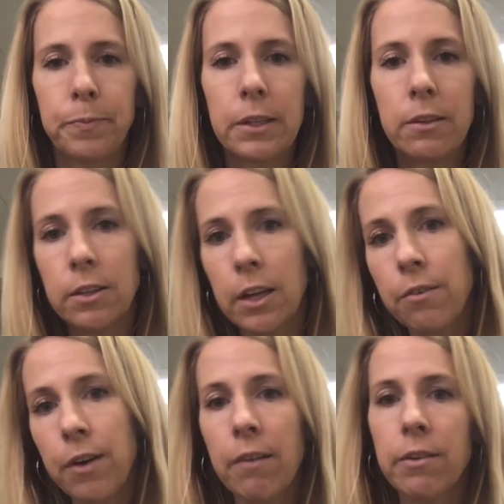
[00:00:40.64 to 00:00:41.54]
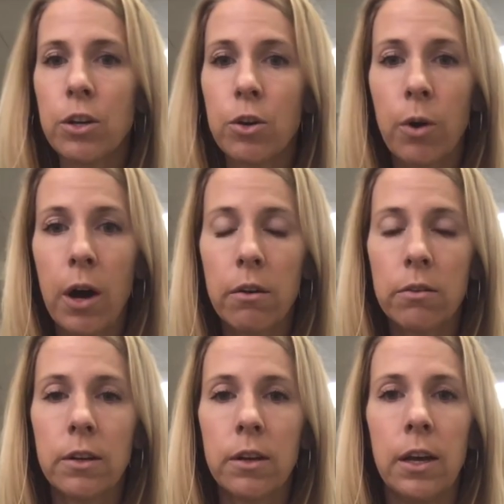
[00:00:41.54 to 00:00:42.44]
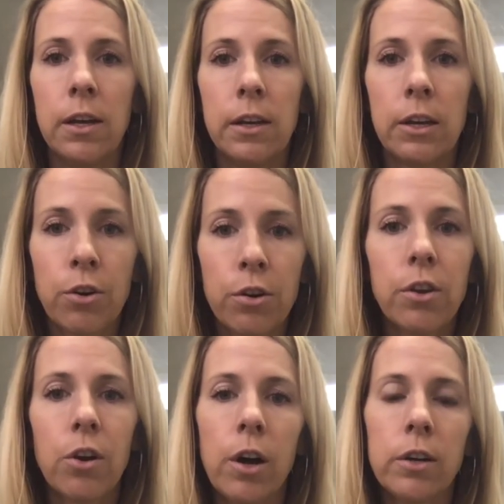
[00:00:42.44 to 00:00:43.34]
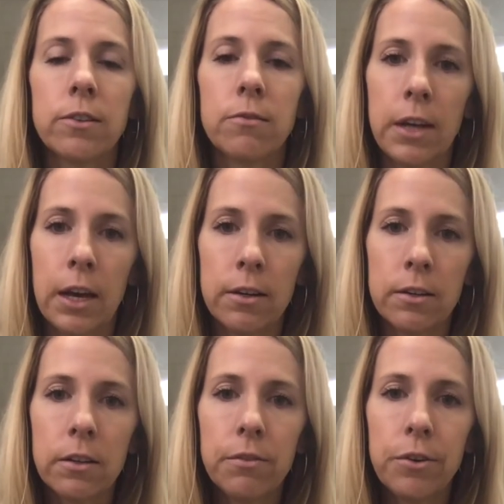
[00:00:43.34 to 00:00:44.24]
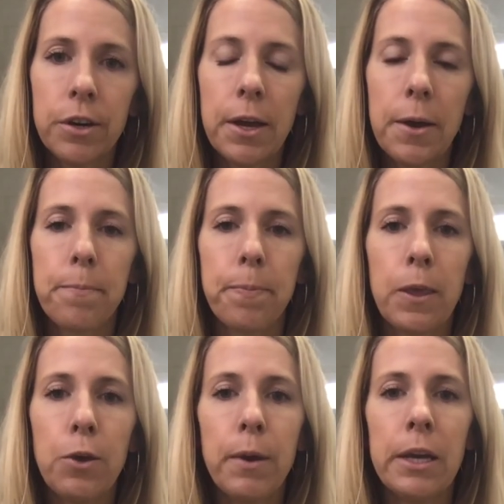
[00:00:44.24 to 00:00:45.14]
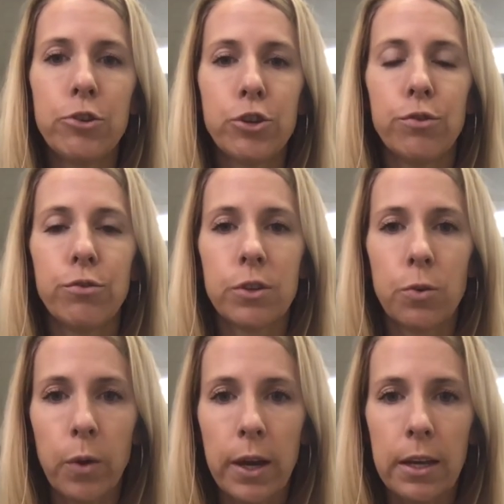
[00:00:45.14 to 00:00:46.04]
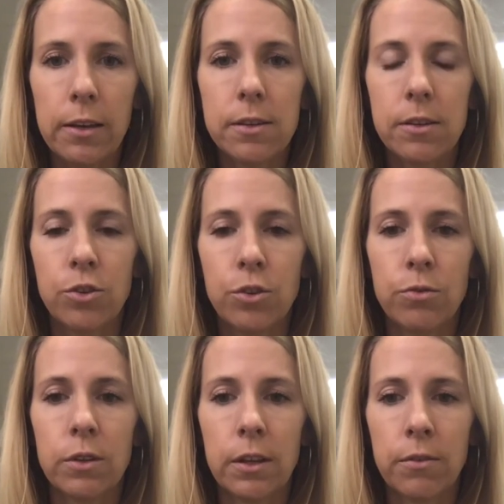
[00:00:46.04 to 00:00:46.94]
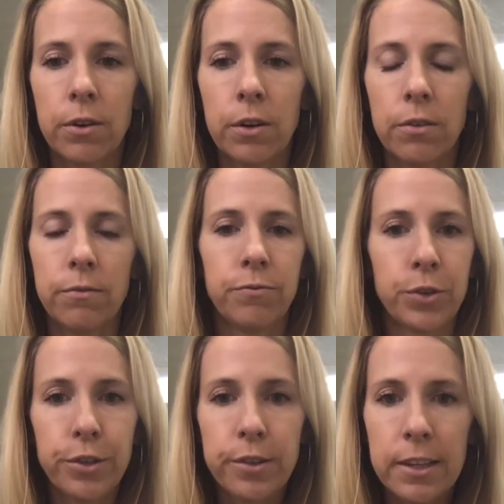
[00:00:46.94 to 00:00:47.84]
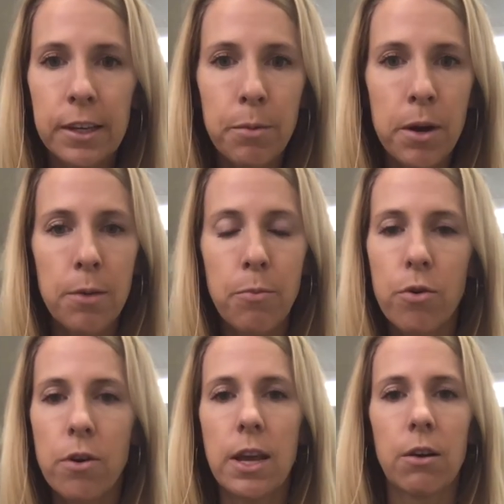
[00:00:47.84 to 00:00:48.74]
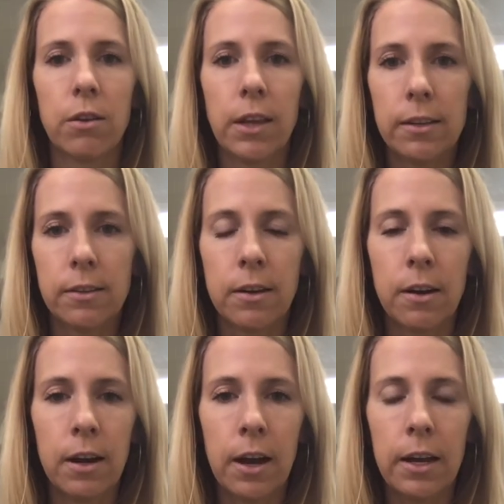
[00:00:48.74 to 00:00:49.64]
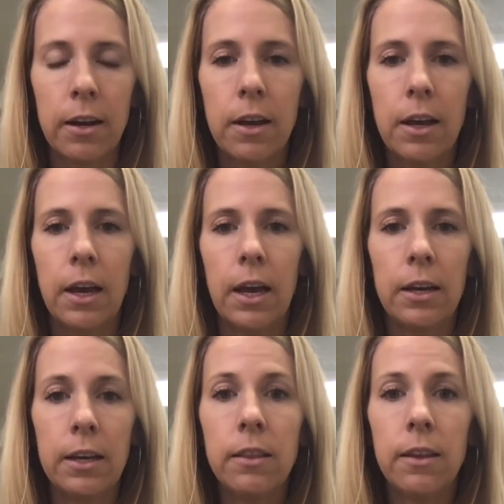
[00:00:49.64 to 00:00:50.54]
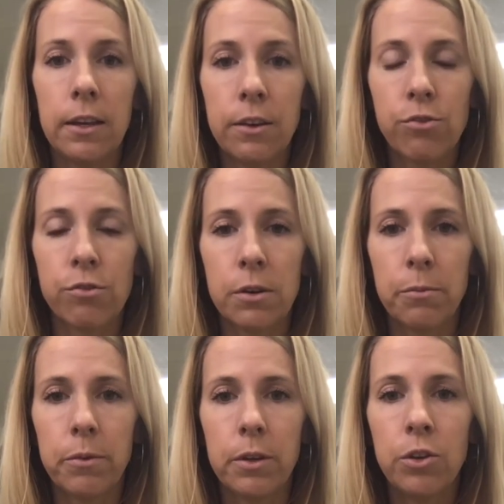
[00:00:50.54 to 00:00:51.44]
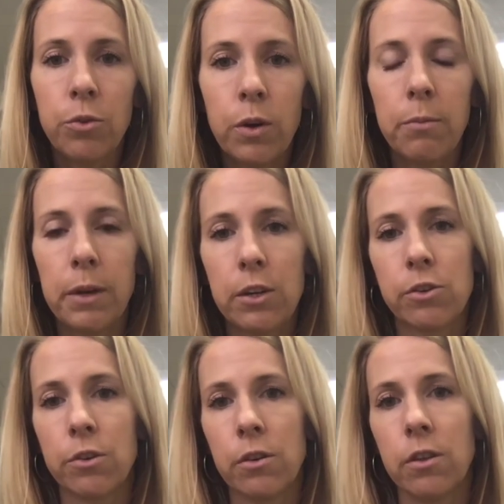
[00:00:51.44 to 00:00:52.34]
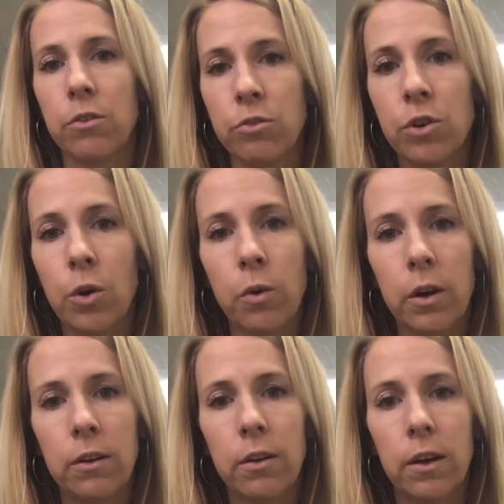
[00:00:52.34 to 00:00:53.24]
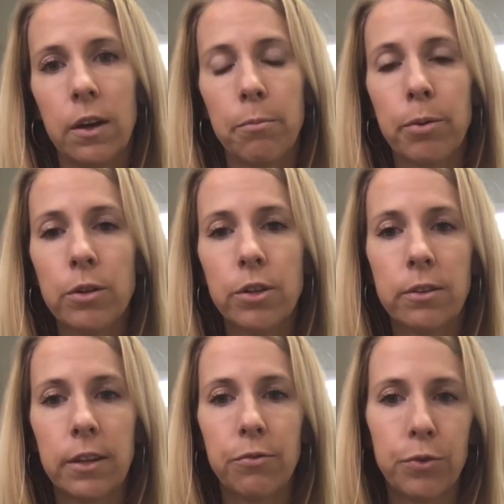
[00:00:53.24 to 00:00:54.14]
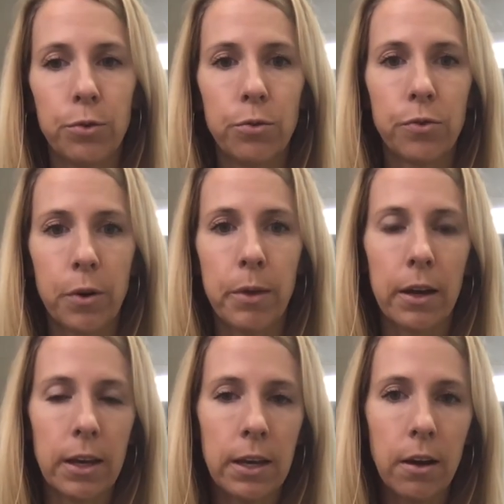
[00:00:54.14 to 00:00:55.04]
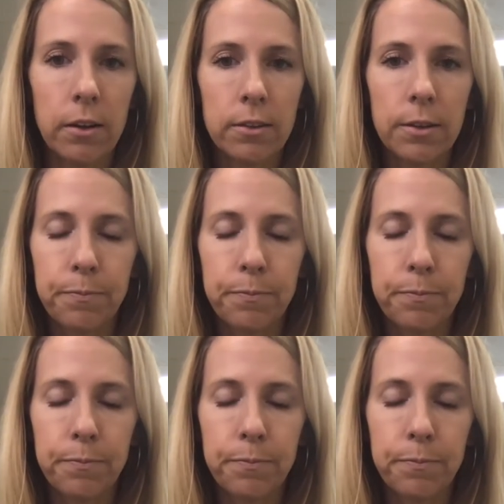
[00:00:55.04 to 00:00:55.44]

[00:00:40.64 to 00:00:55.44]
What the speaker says: Instead of having to go out and incur the cost of an added delivery, you may choose to wait to deliver first thing Monday morning or late Sunday night. And in the interim, you want to make sure that there's no one purchasing food from that kiosk.